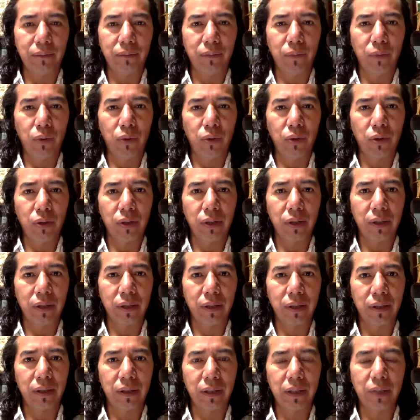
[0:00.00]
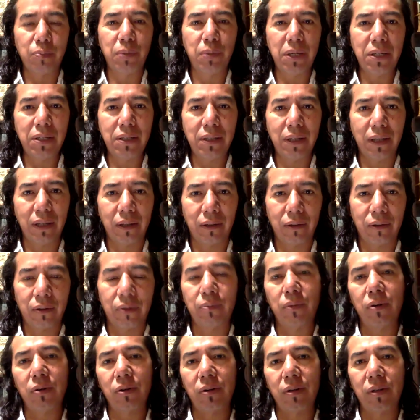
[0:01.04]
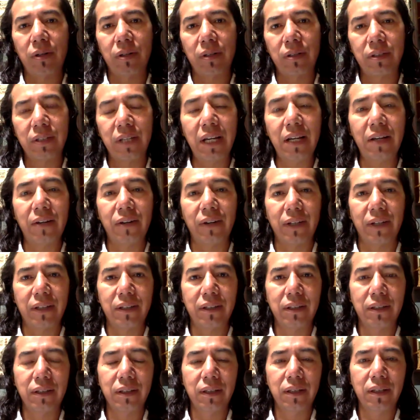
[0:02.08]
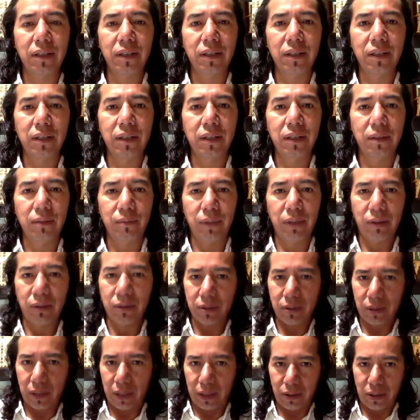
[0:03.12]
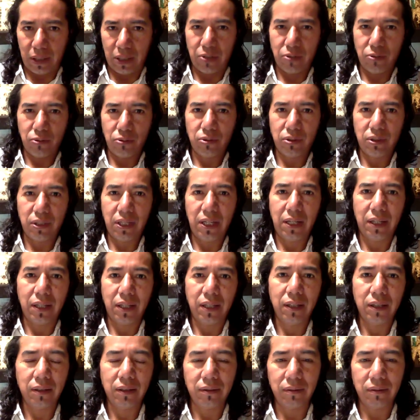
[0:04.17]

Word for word: more special or more sacred because uh, as you say,